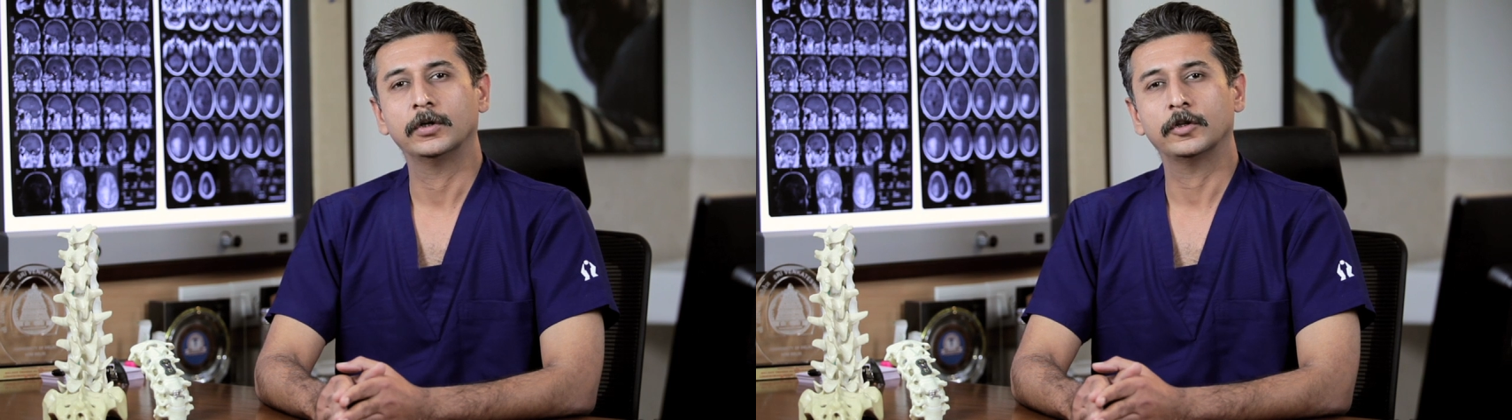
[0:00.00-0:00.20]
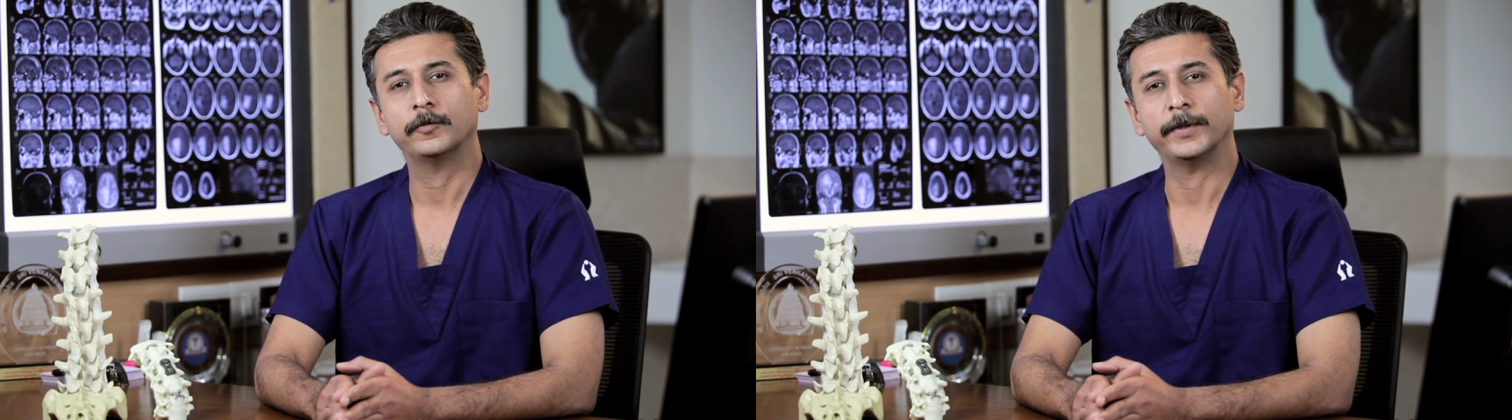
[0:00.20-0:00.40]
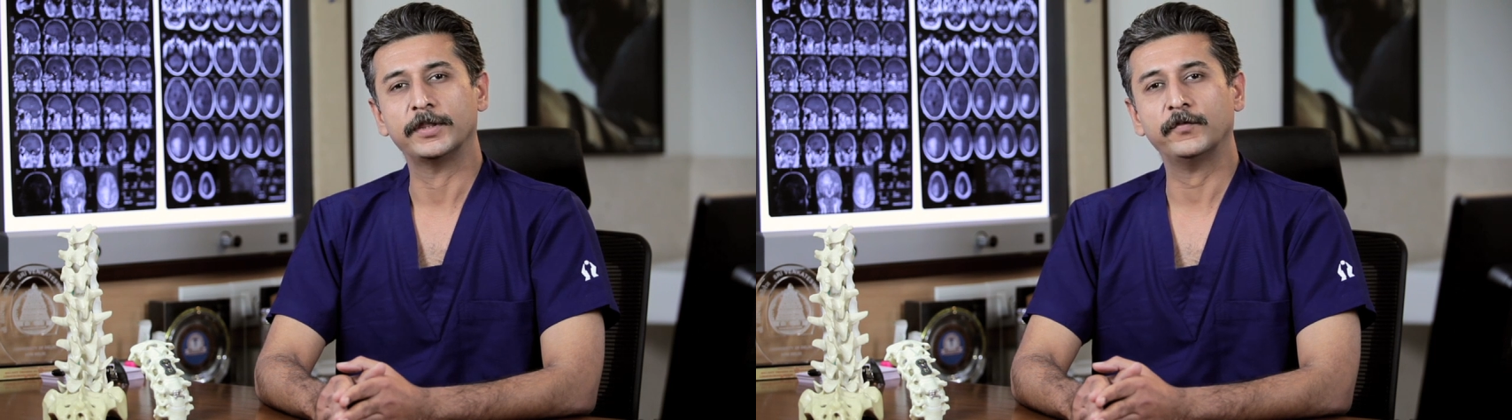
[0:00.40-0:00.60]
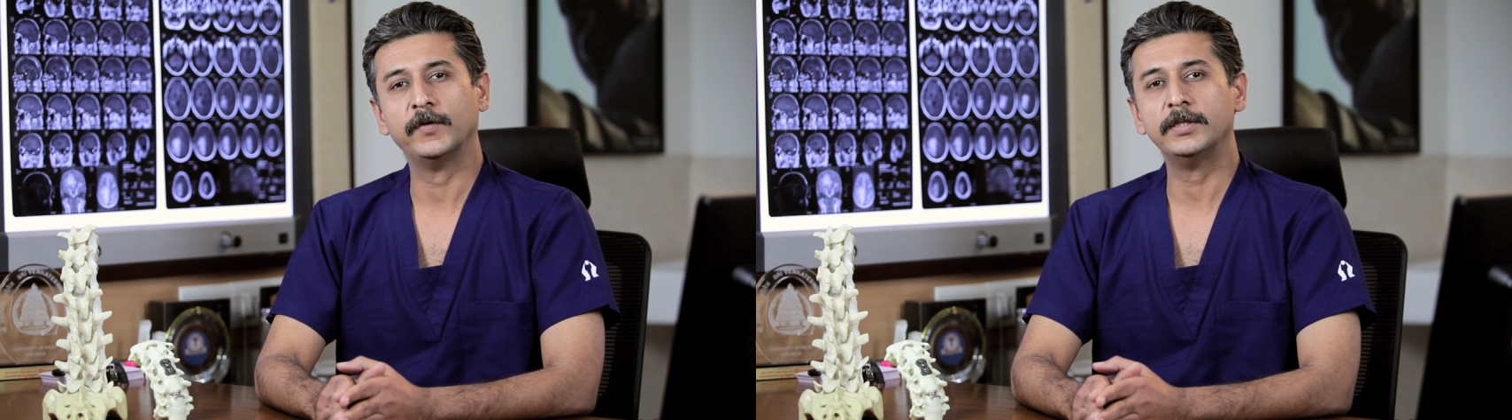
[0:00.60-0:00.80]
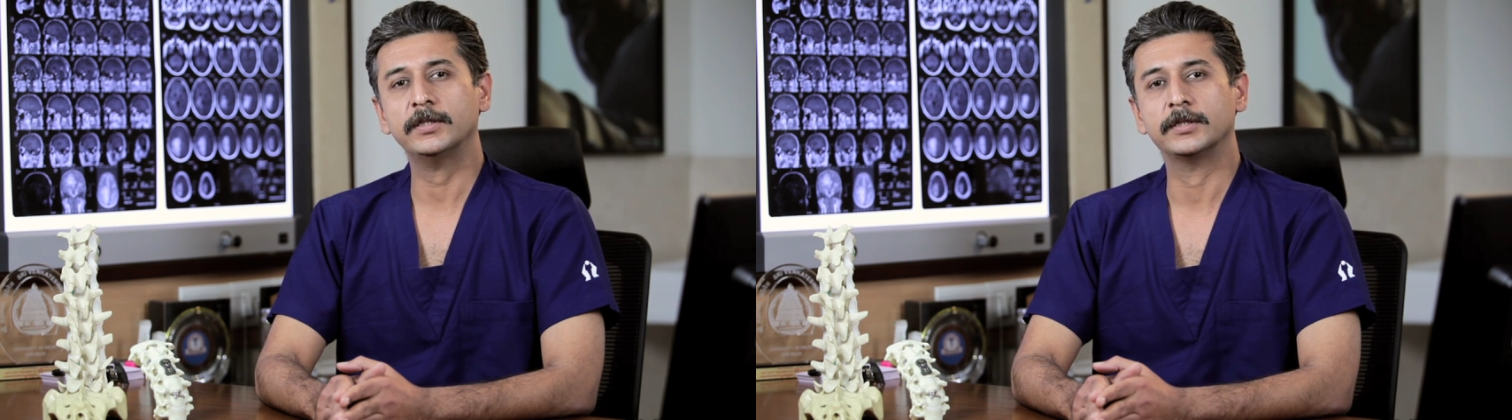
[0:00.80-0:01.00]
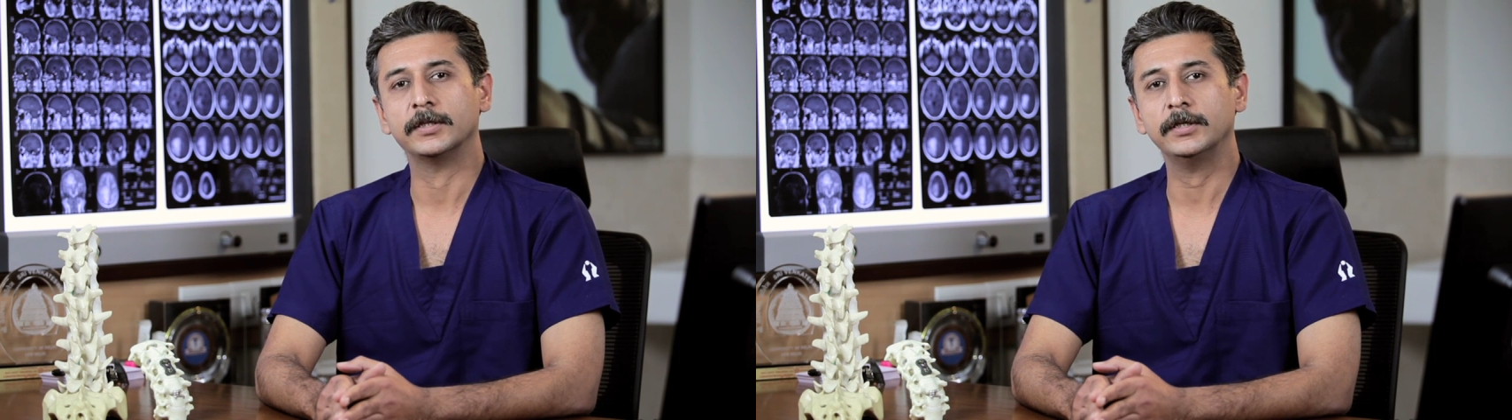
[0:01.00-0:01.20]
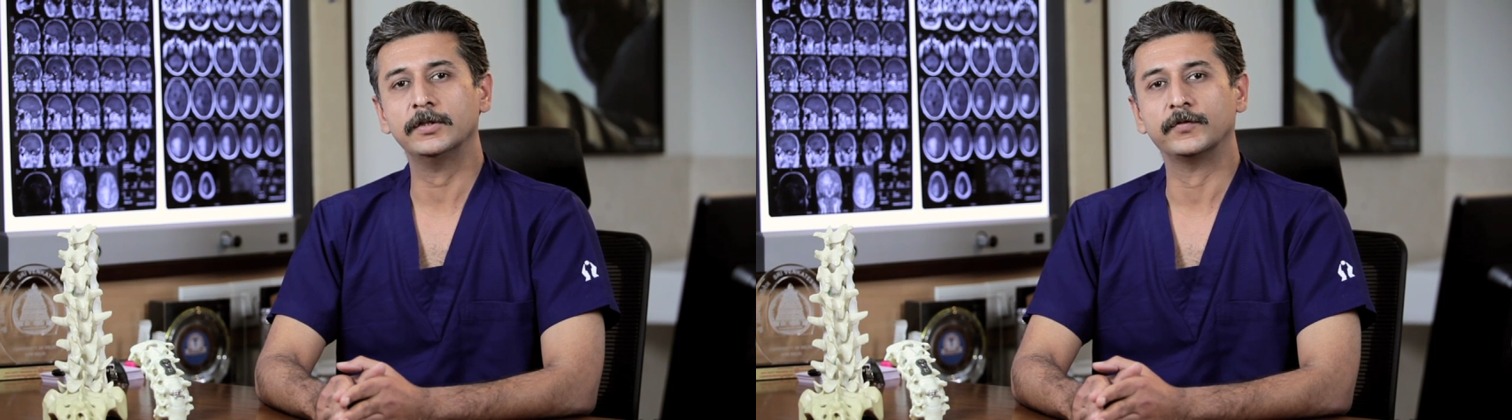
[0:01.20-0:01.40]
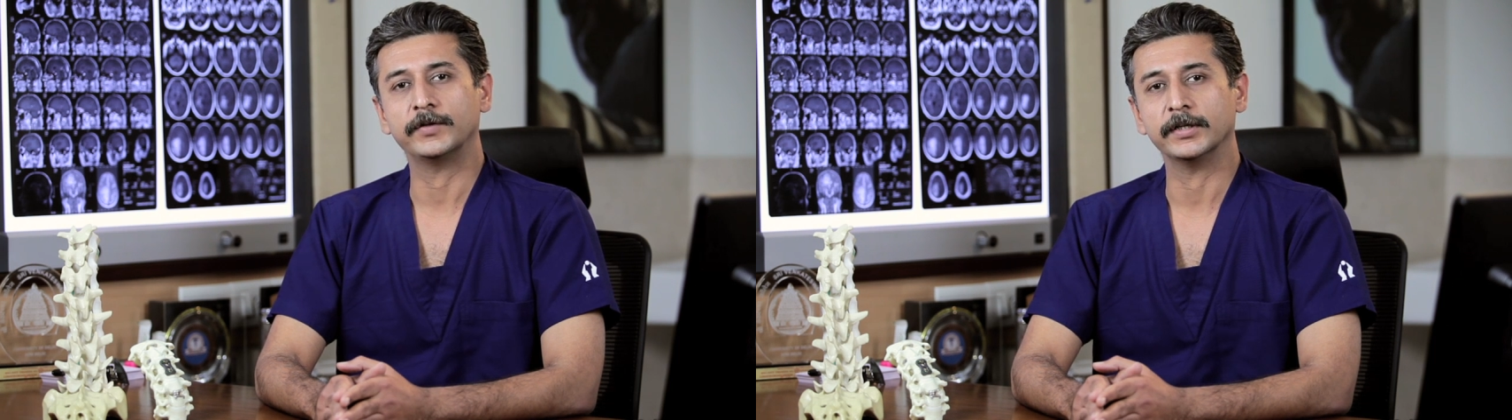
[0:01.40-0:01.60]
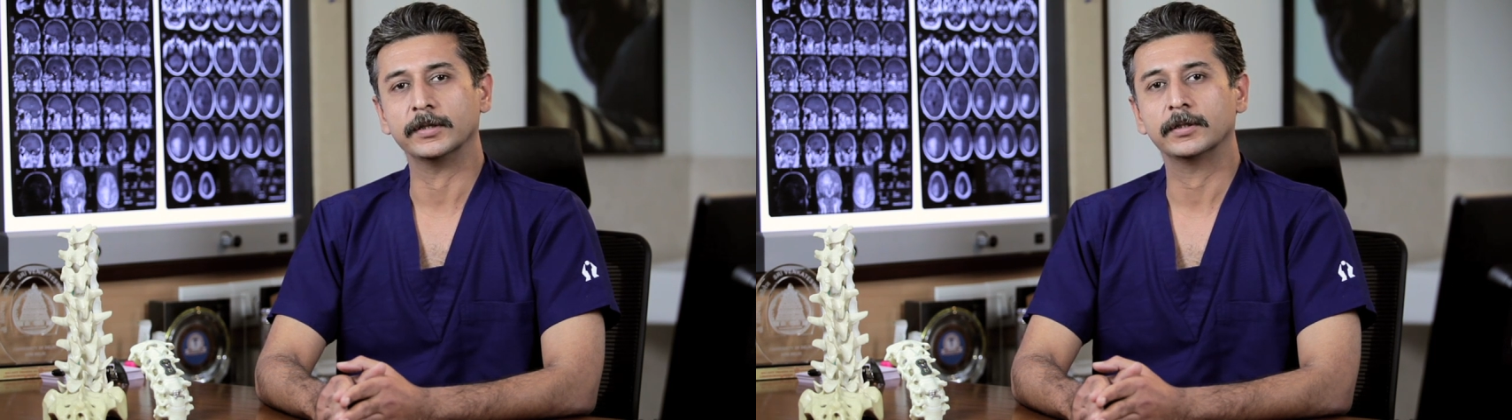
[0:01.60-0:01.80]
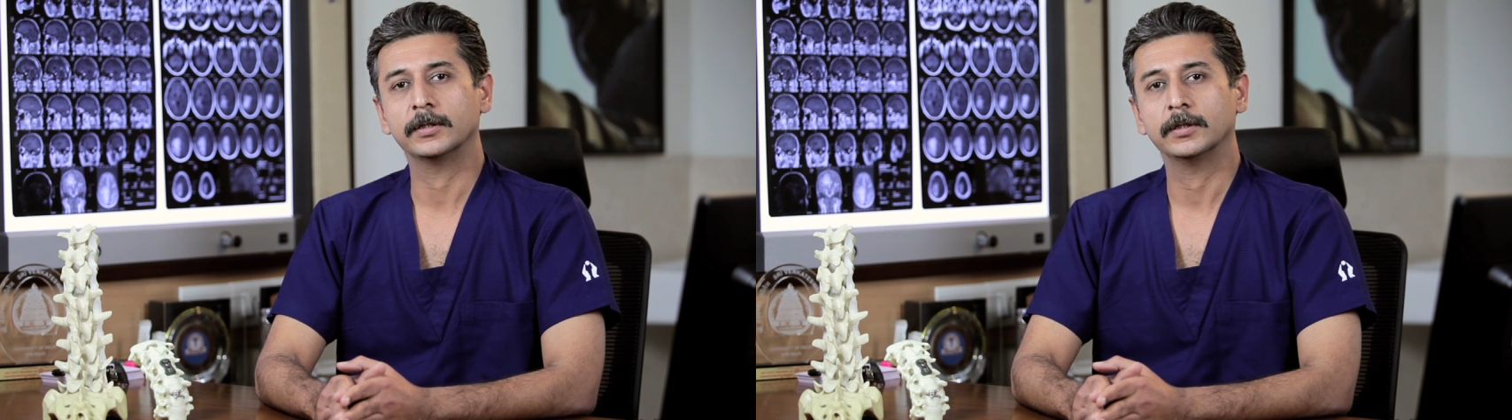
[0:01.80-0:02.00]
specifies a series of
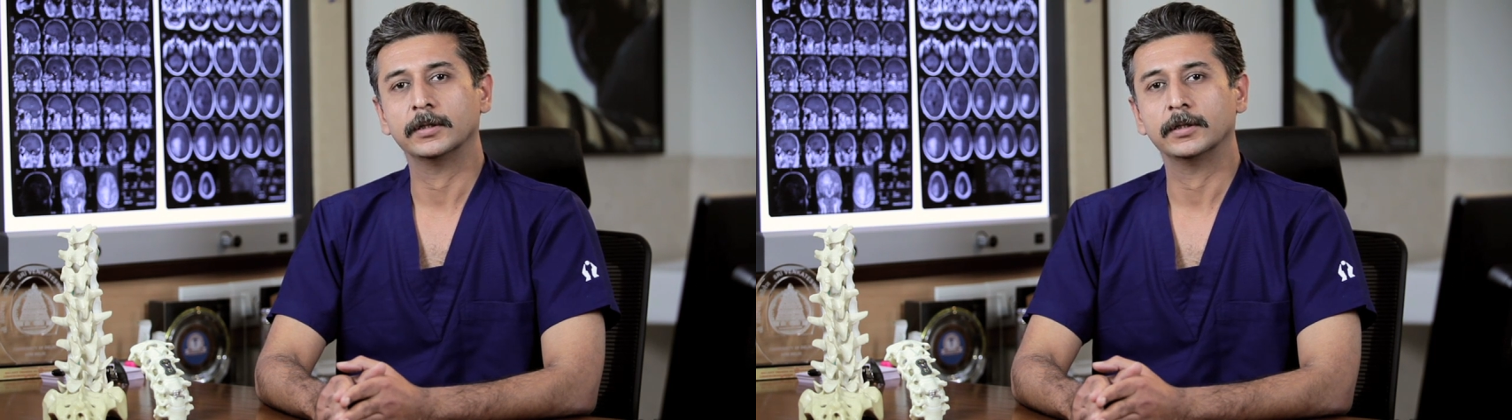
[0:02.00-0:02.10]
tests